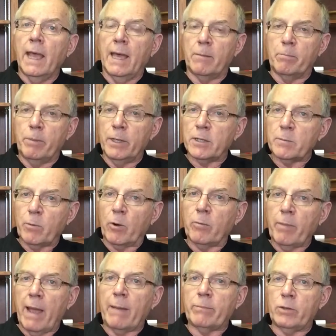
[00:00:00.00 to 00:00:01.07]
at
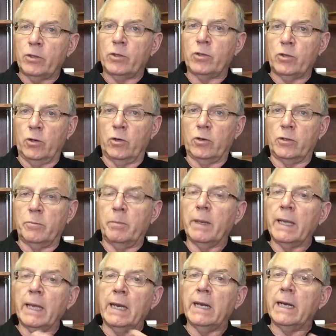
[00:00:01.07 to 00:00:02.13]
Pittsburgh Baptist Church,
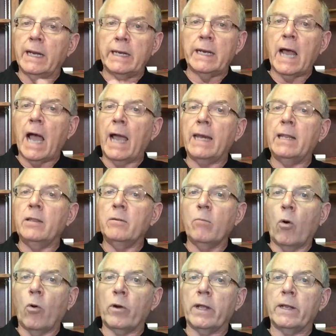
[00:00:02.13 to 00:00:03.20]
beginning at 9 in the
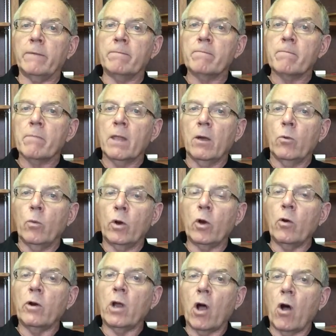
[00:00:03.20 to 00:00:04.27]
morning, we're
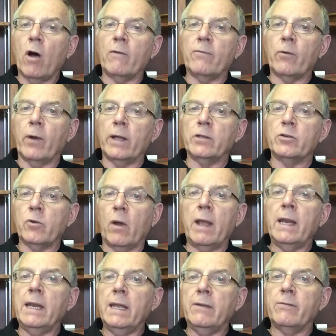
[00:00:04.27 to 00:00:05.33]
going to offer a
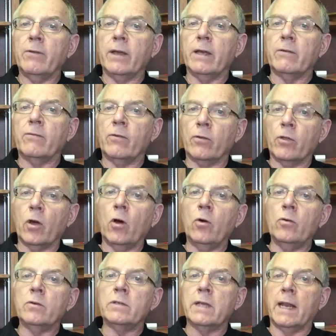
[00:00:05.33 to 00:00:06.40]
training event for
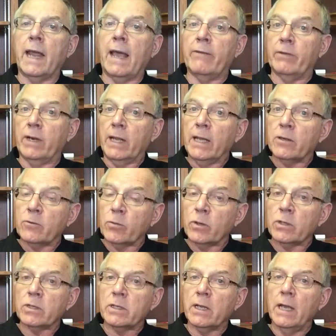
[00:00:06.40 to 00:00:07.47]
those that have an
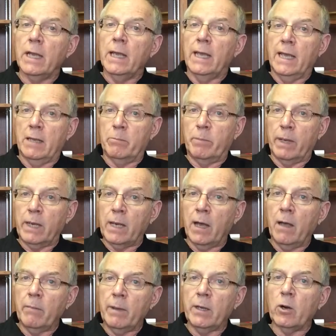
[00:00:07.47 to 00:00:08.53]
interest in
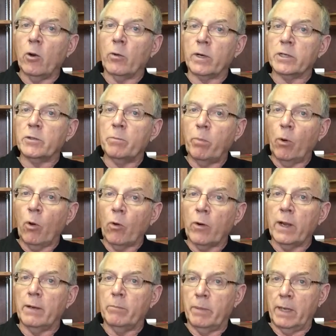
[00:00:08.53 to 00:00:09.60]
becoming or
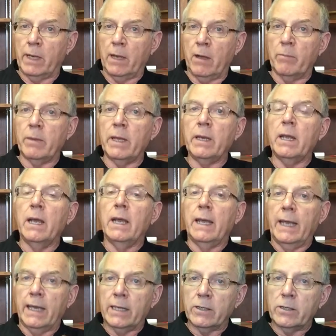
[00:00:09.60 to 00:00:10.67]
exploring becoming
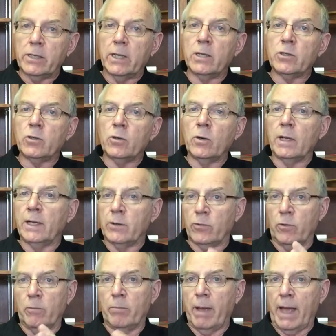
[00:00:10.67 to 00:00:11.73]
intentional
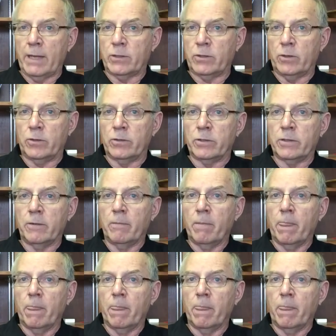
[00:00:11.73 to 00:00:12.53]
interim pastors.